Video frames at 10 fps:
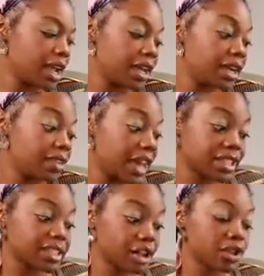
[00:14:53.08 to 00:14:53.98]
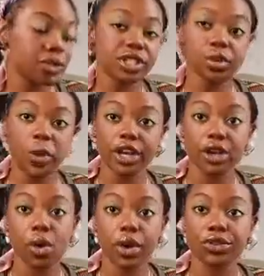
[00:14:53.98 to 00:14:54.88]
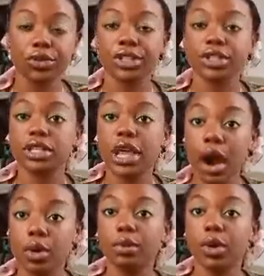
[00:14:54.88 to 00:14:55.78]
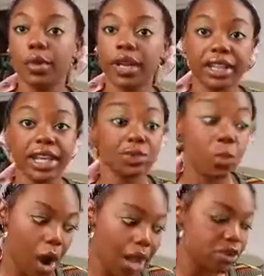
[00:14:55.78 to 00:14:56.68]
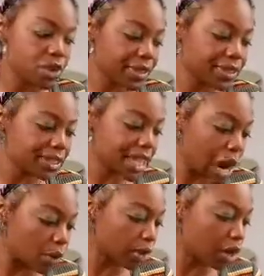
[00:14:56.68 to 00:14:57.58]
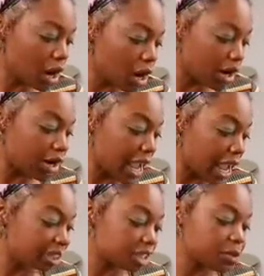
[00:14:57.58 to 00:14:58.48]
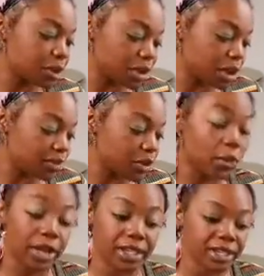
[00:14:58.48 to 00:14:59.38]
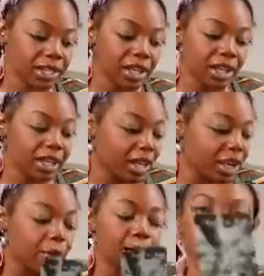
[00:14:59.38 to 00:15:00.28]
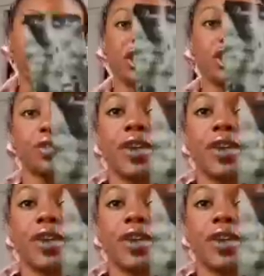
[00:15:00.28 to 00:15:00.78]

and that's another reason why you're going through this tower moment. And that's why you got the tower card and the spirit of the wind, because you